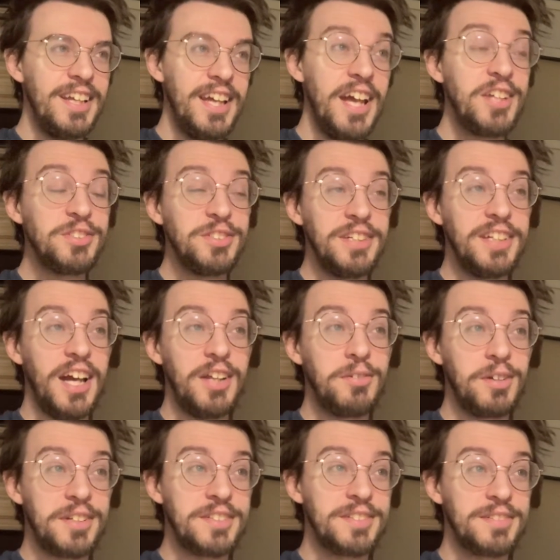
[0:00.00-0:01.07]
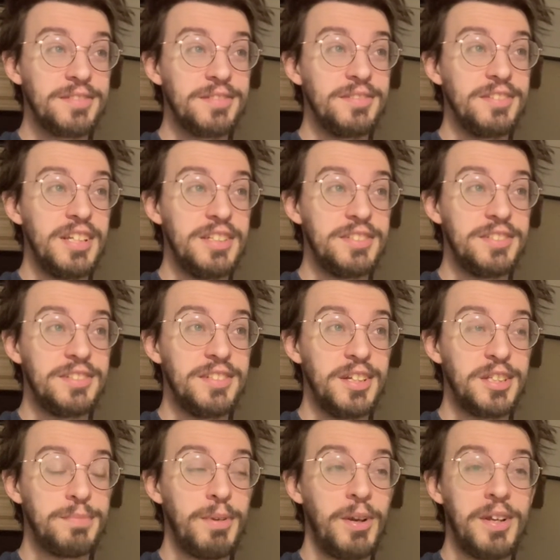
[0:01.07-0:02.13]
actually Hendrix, his
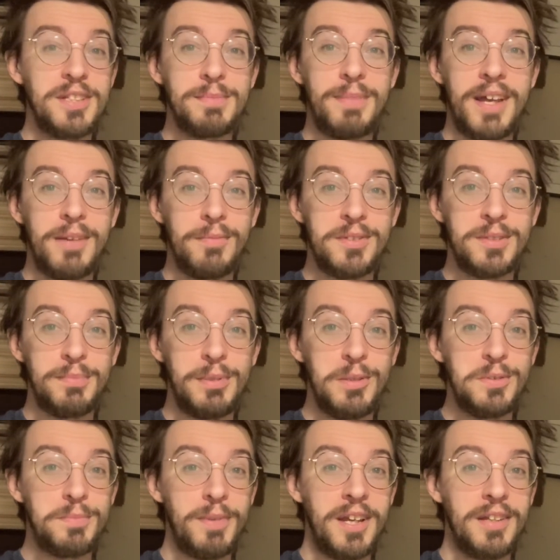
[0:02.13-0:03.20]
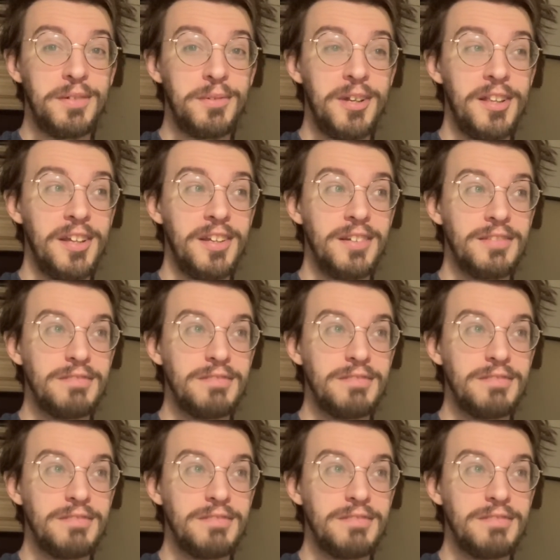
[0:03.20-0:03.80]
Experience band was a blues band, really.